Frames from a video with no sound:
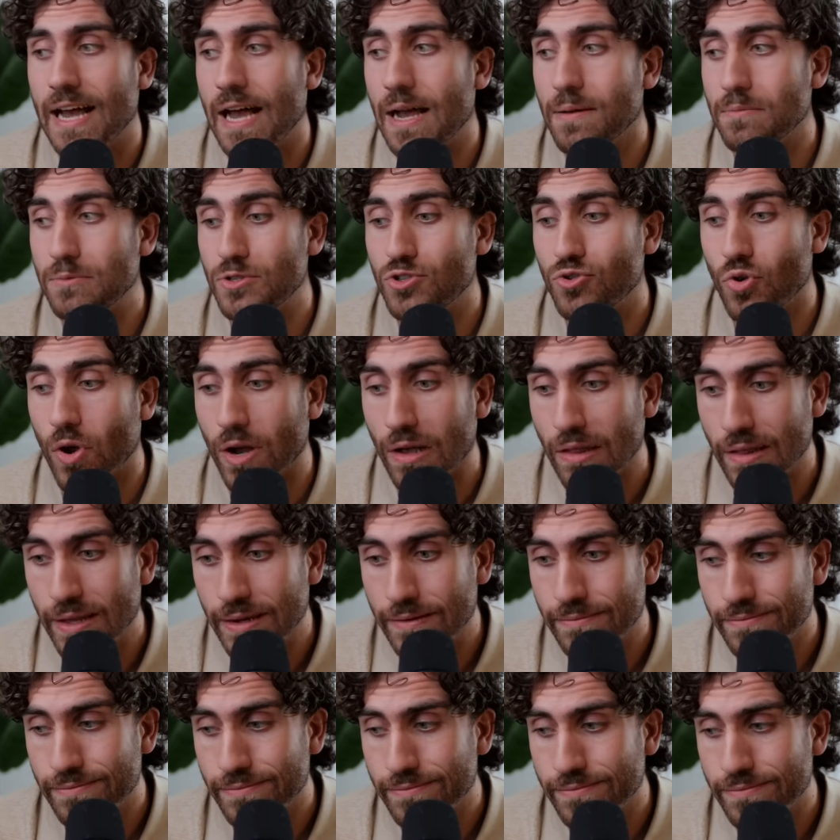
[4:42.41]
I'm
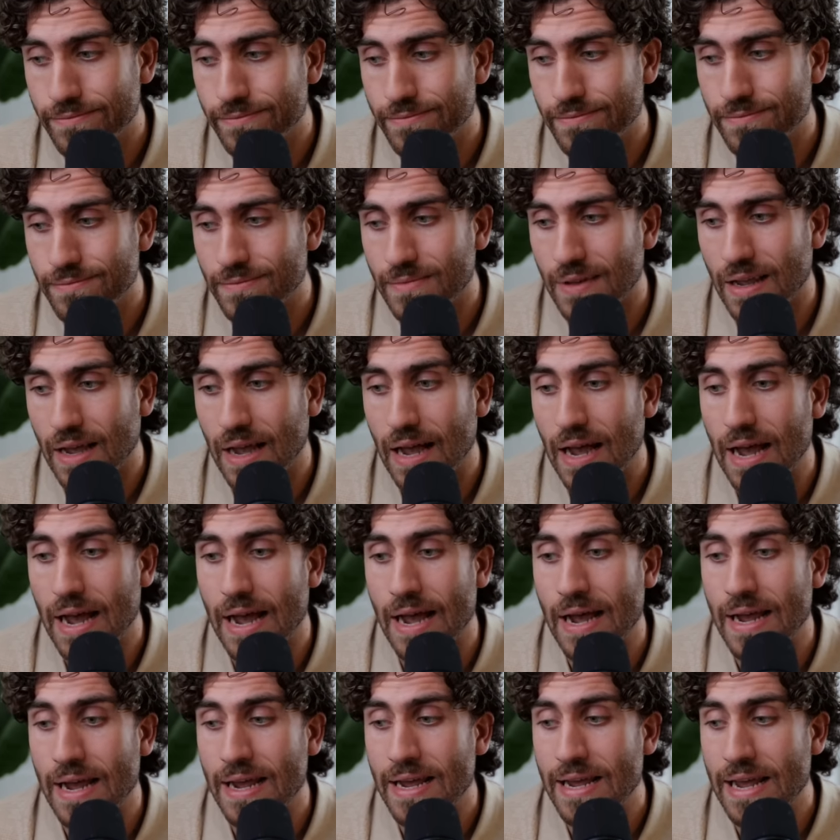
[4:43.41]
struggling.
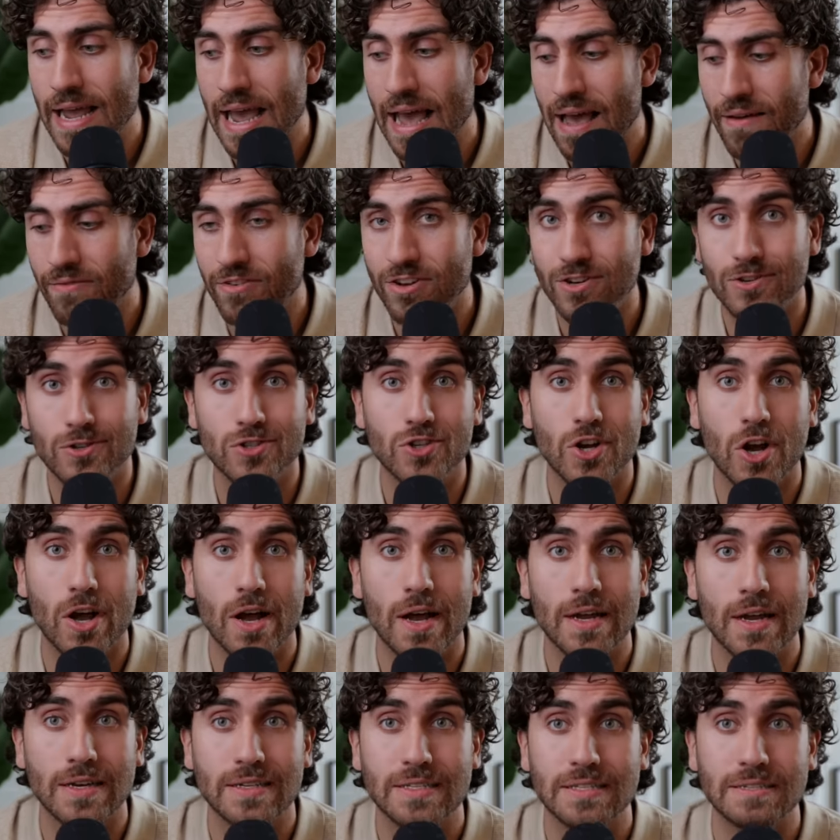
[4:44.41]
I haven't
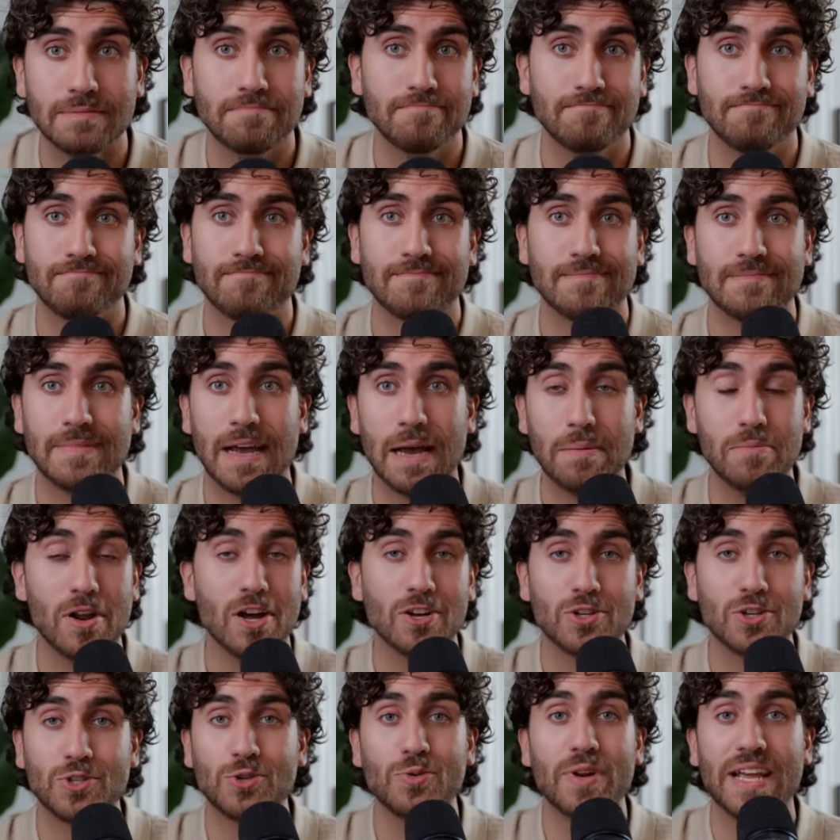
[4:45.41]
shot, I'm
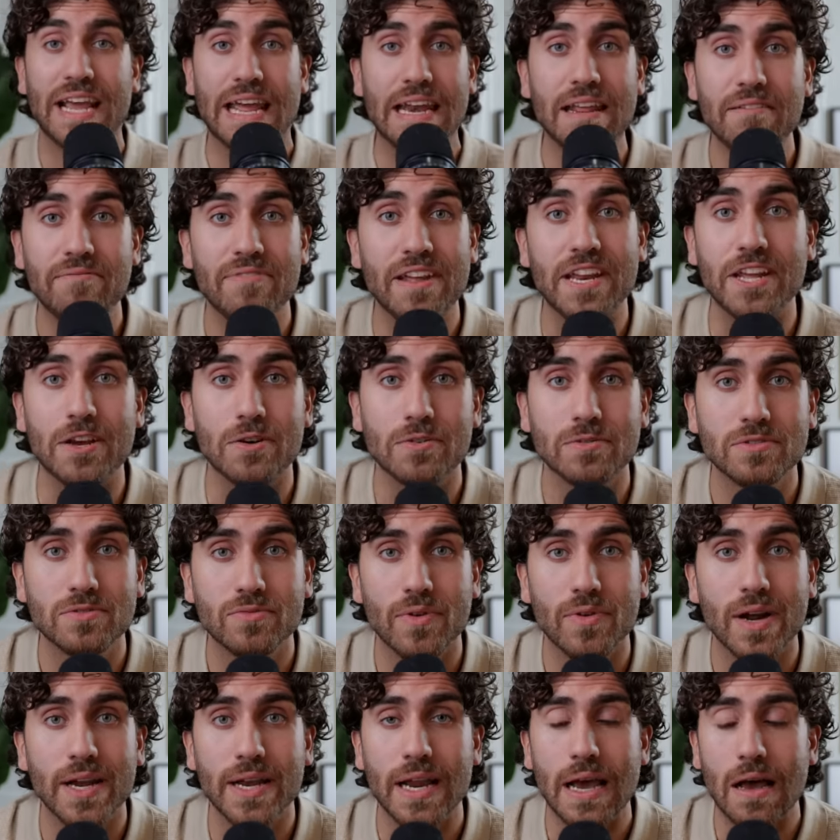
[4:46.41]
not shooting any
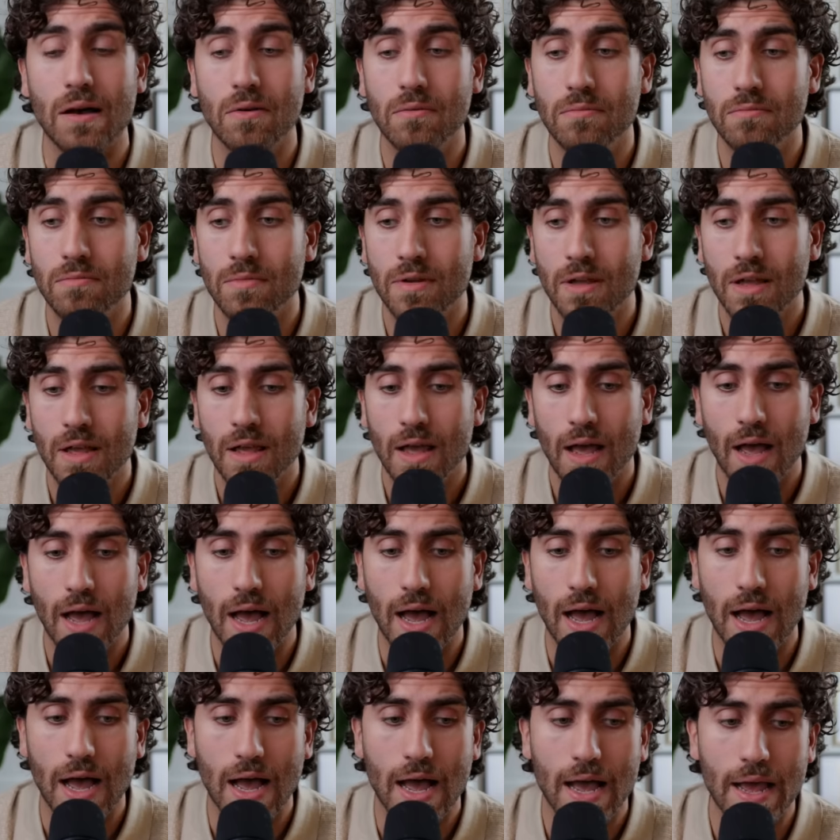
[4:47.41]
videos right now.
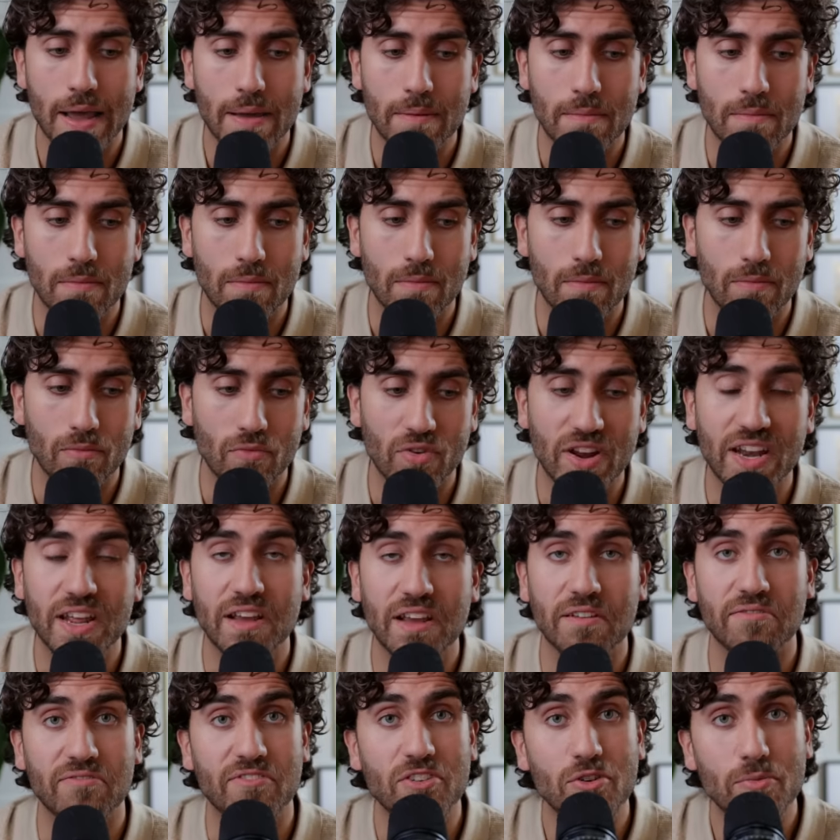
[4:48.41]
I'm
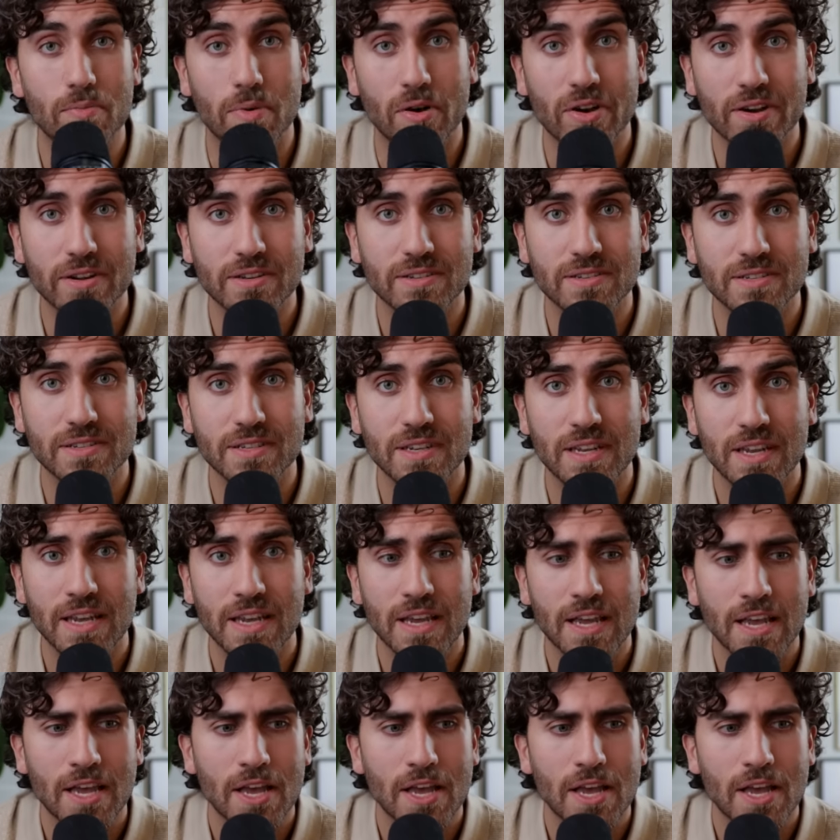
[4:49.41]
reading a few books.